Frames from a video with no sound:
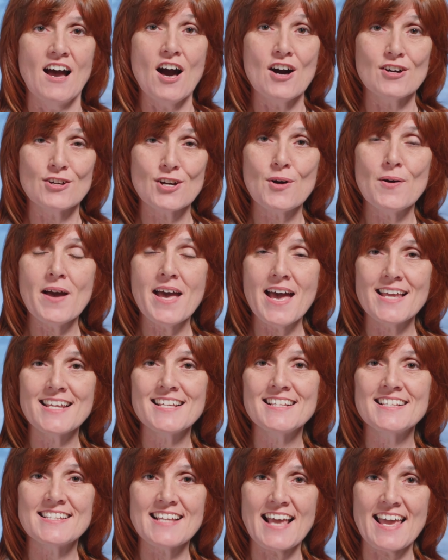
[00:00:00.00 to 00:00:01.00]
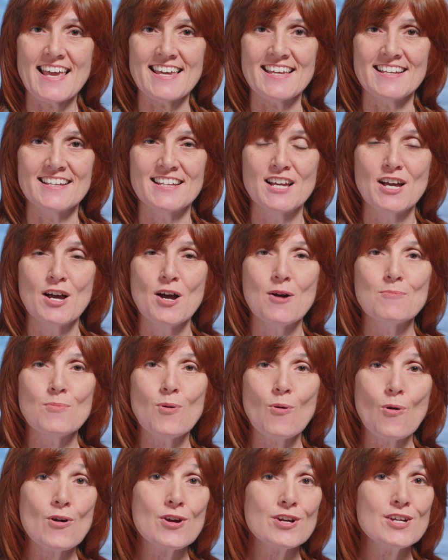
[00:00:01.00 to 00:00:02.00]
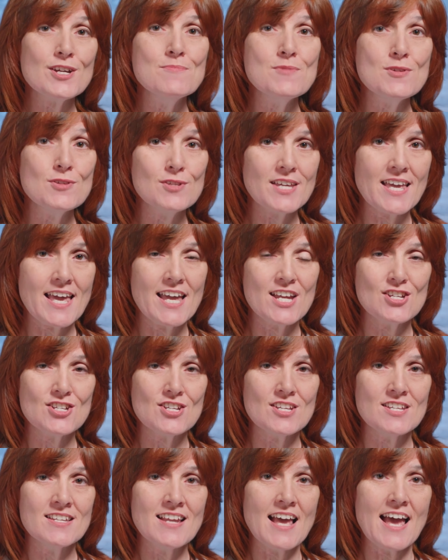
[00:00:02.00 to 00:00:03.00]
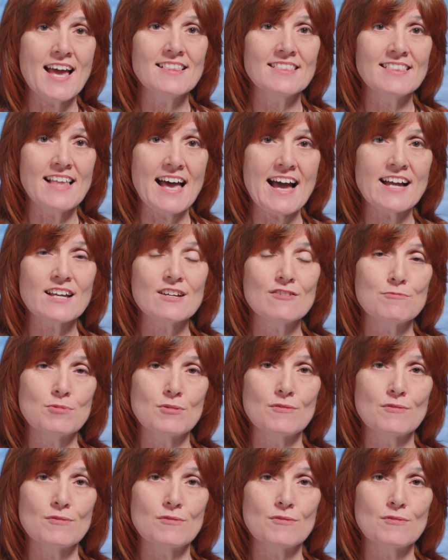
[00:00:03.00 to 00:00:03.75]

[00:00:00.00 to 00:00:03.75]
I'll go ahead and say it. Poor communication and lack of